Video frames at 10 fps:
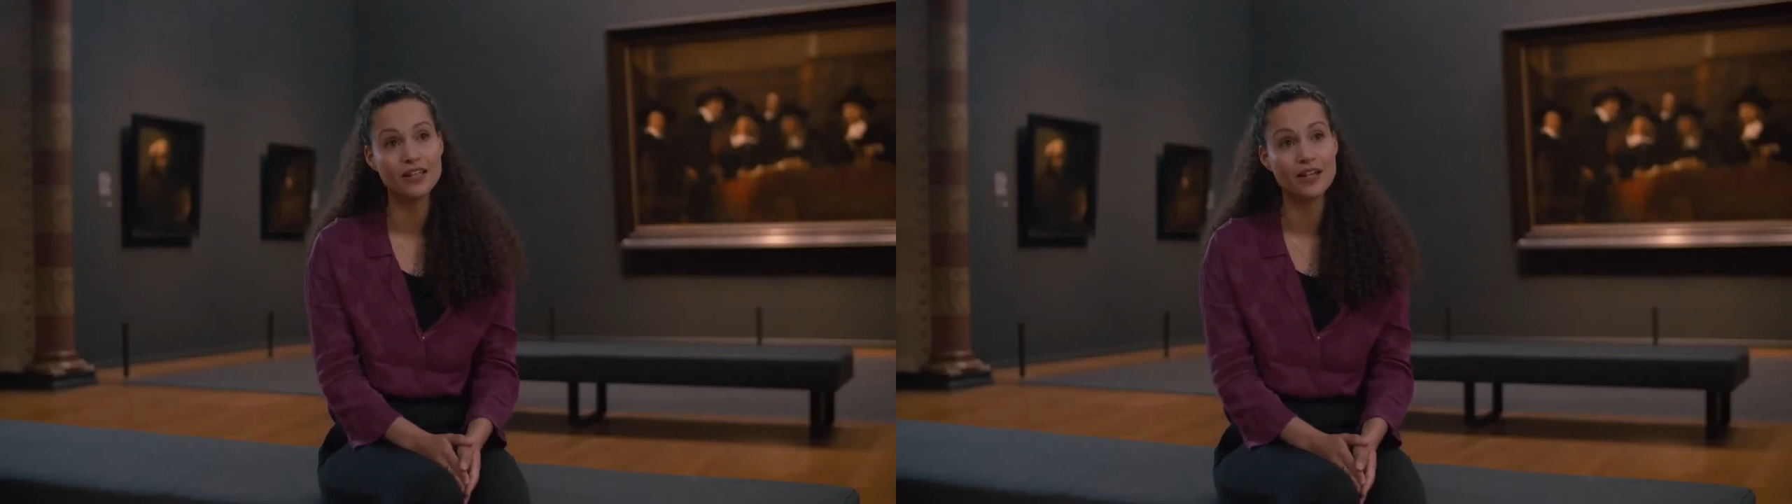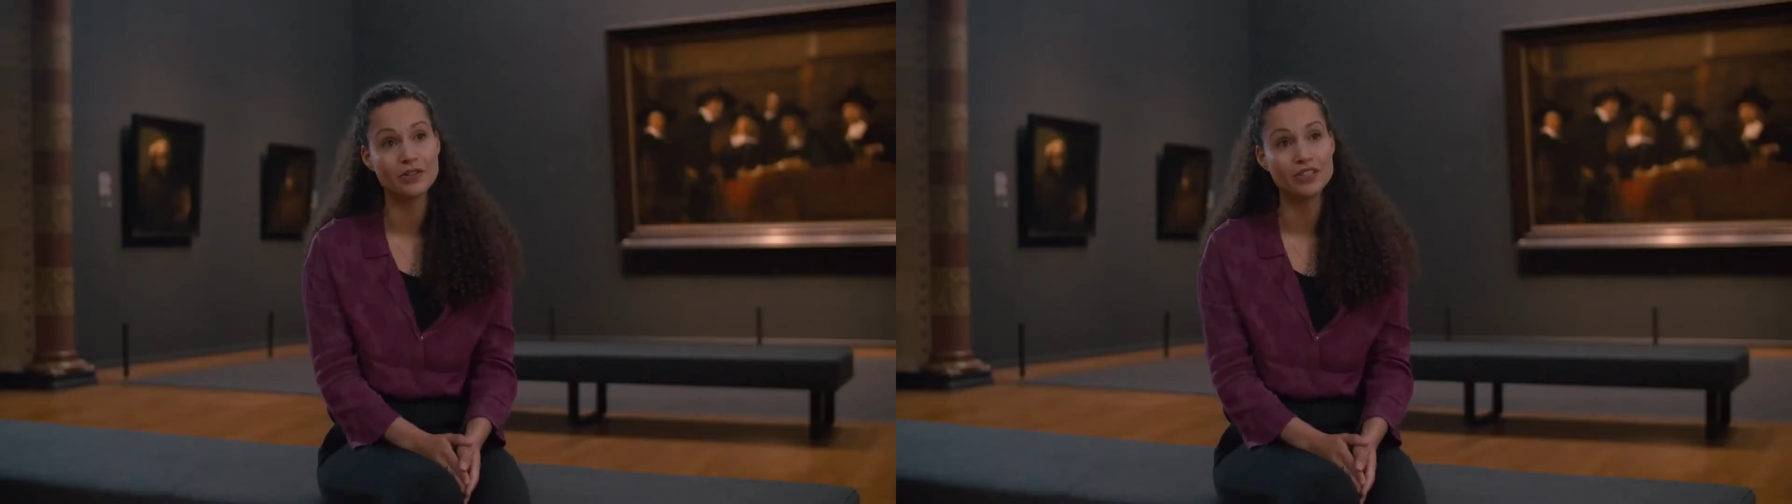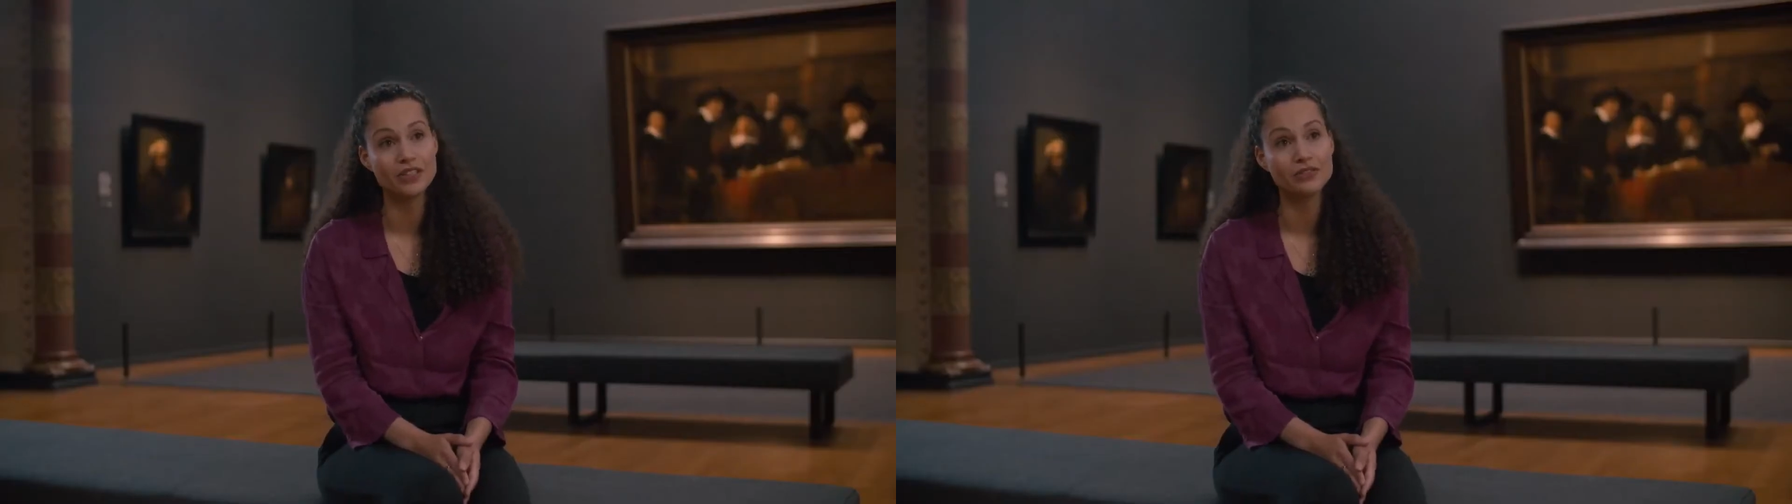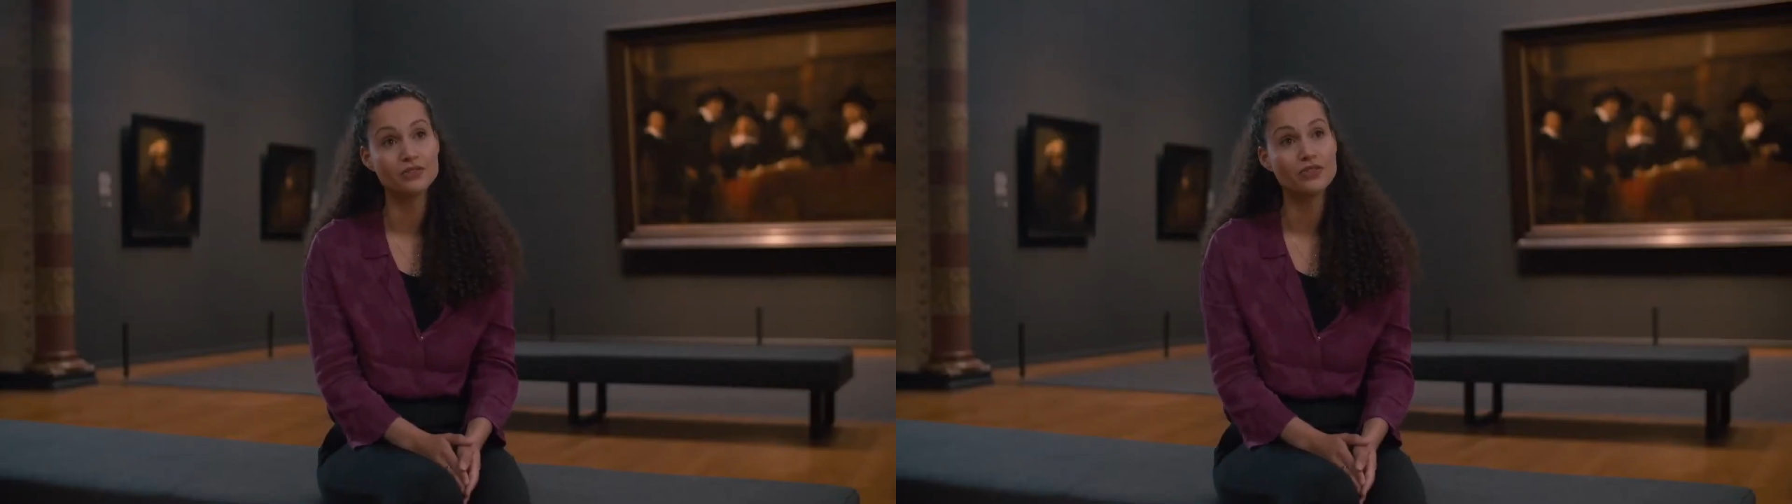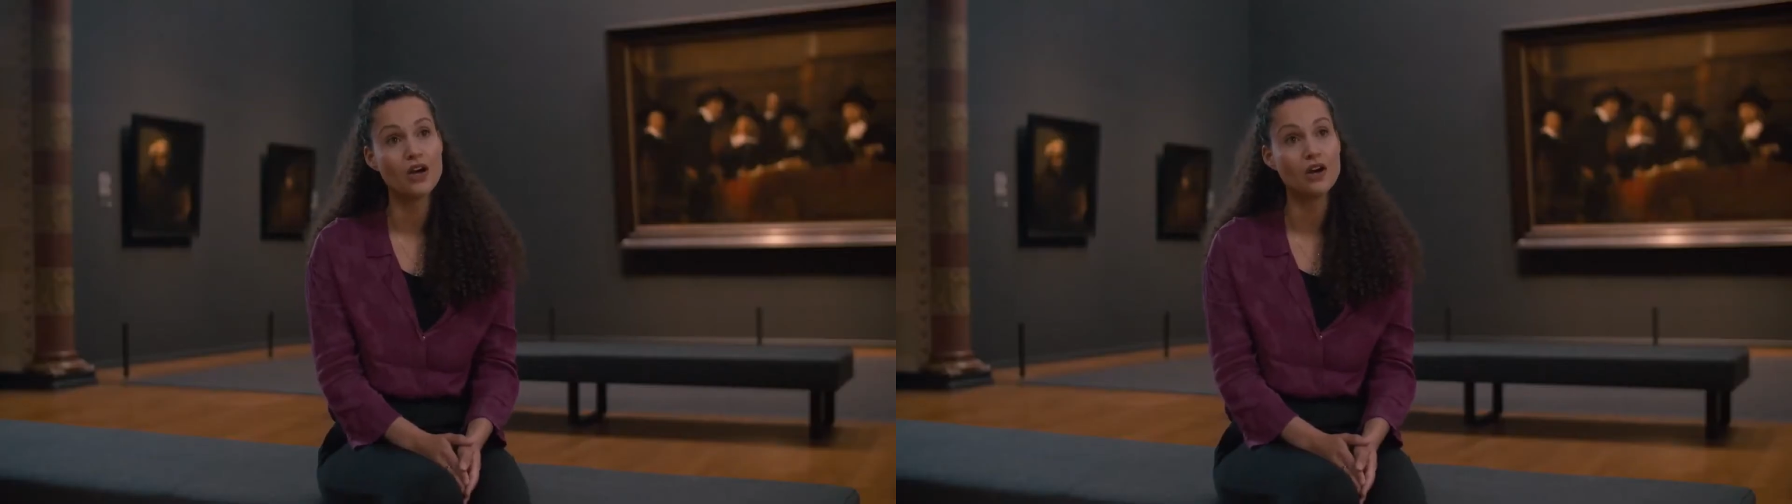
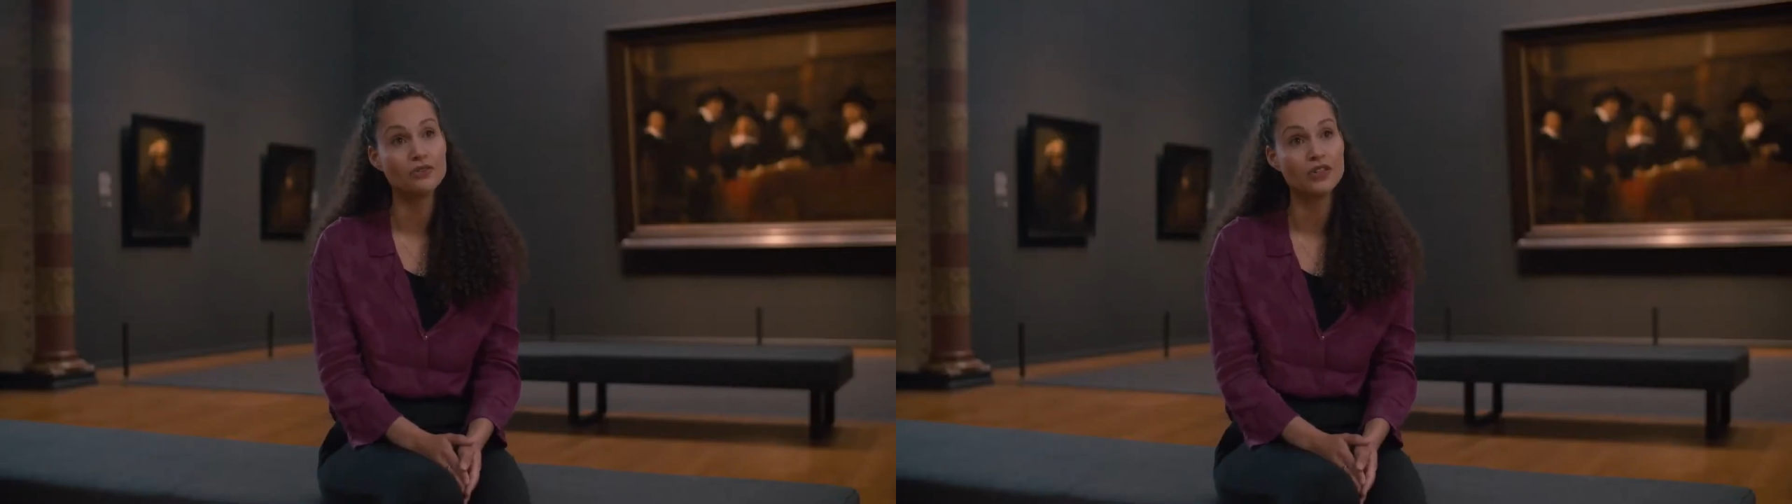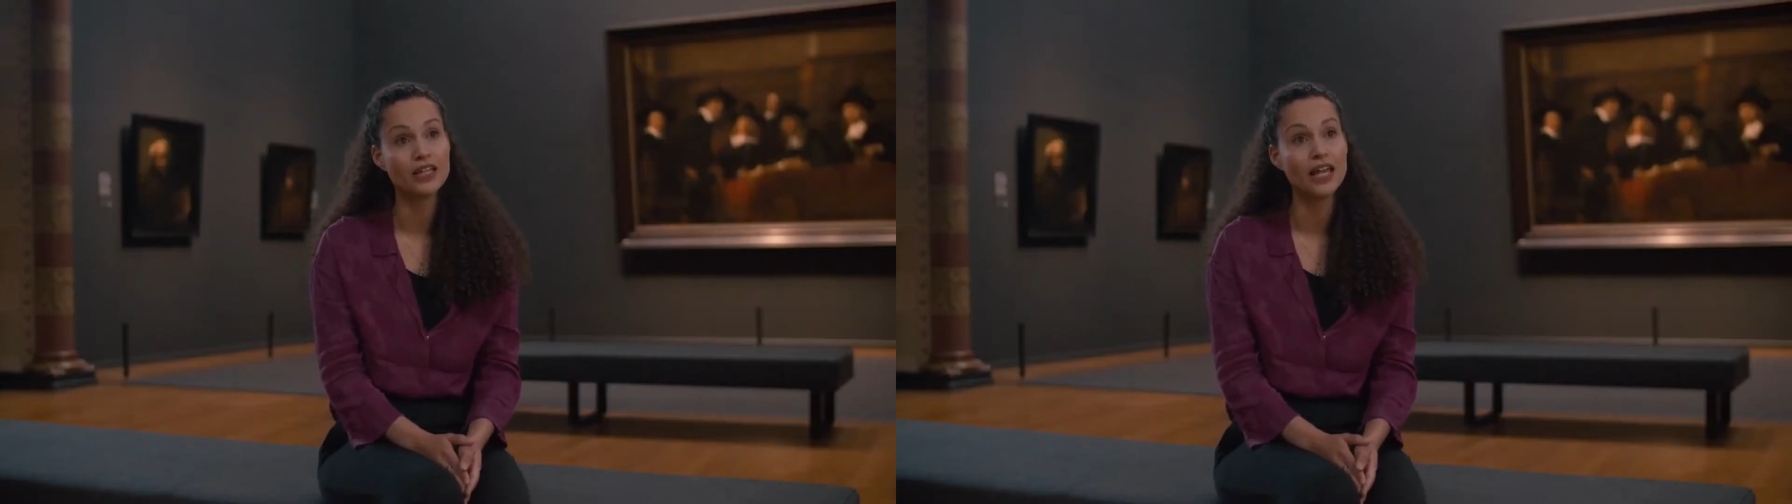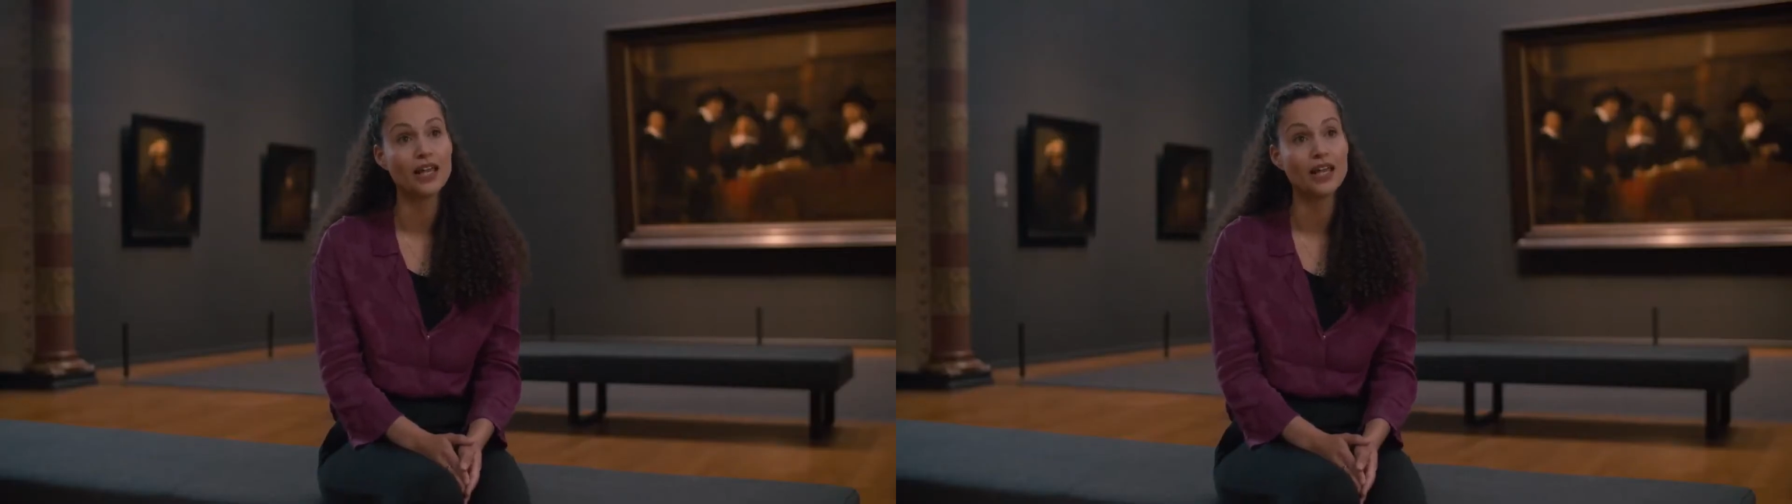narrative of the